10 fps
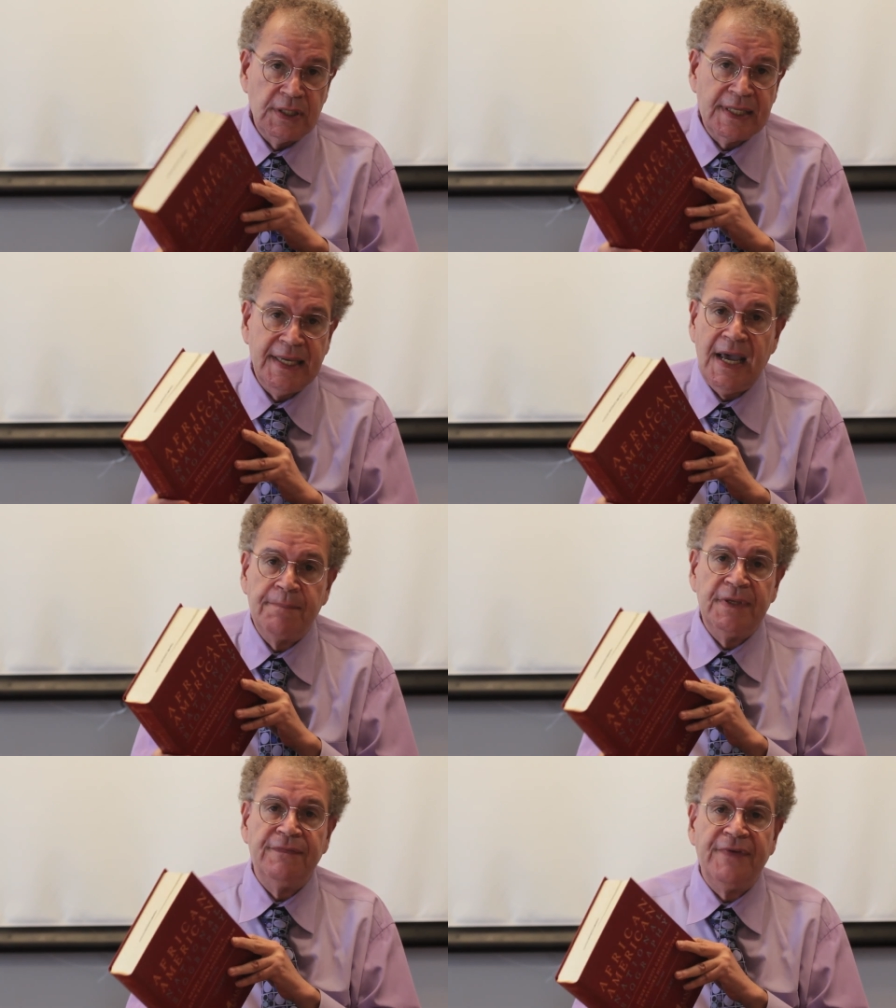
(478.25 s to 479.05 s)

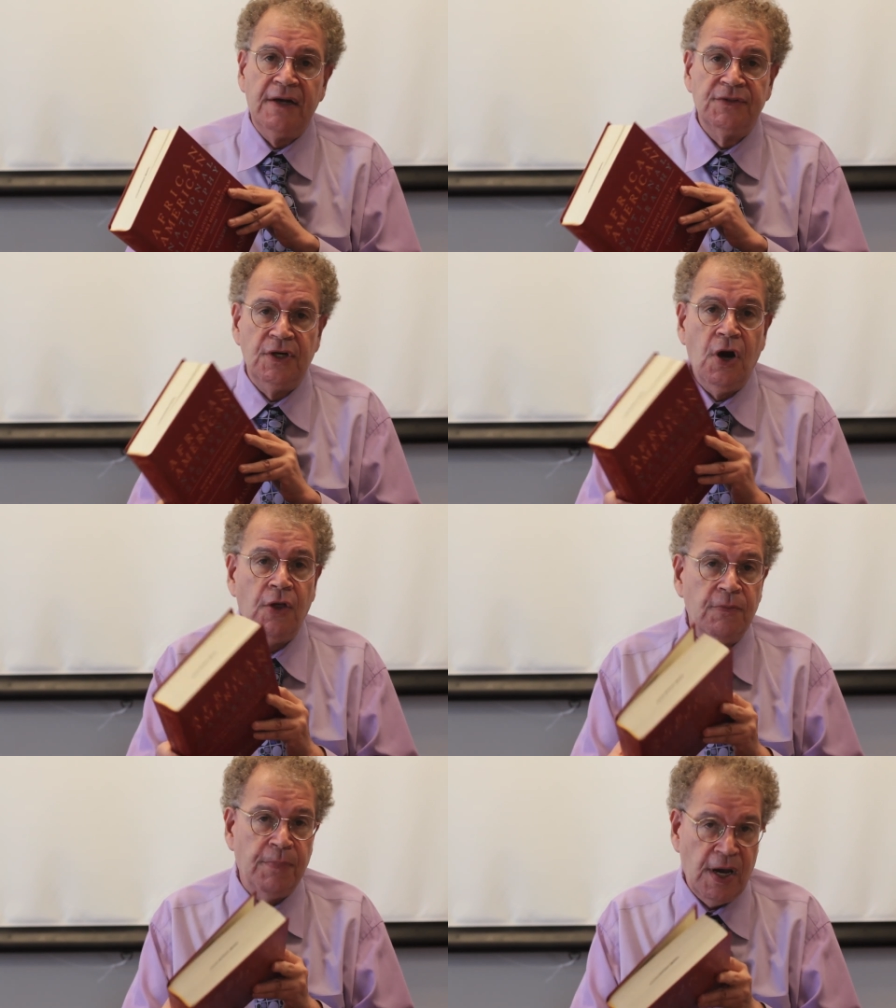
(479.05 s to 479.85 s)
cannot be found in
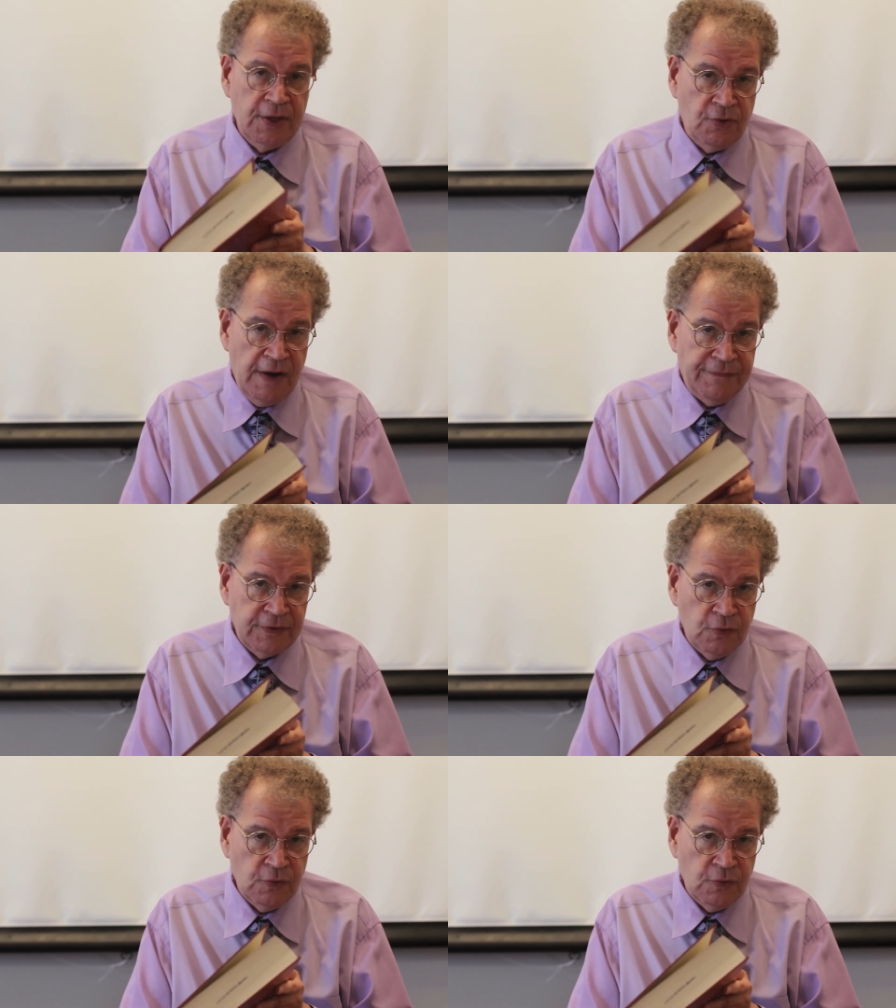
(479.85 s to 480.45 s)
other biographical